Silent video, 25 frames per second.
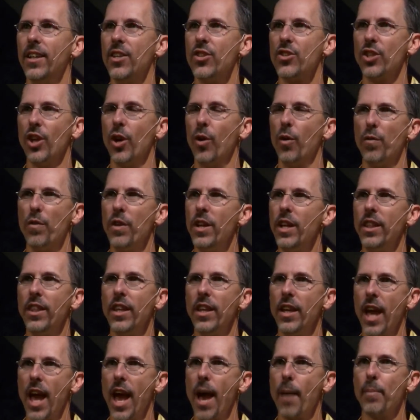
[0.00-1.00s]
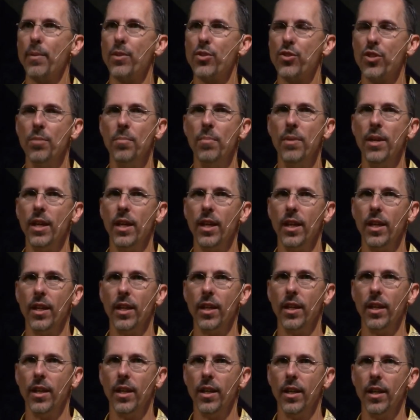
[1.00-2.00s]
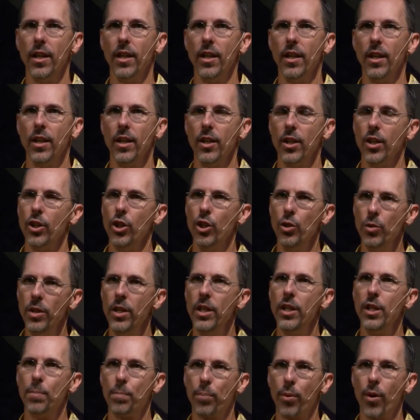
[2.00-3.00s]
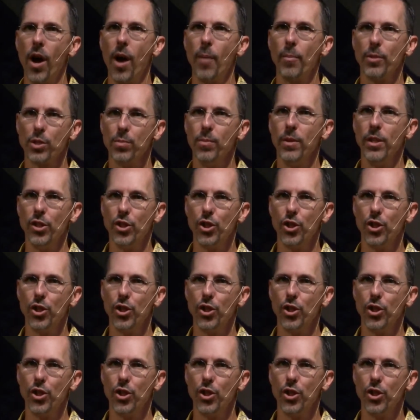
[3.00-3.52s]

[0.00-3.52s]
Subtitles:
So if anything happens to me, you need to promise me